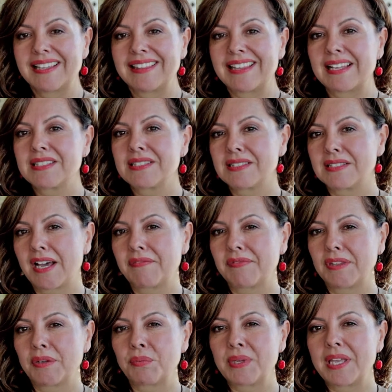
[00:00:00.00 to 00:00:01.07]
That's stuff
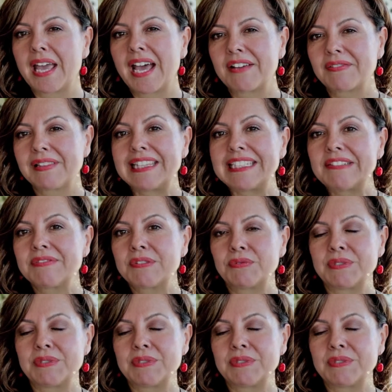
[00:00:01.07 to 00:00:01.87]
that we have lived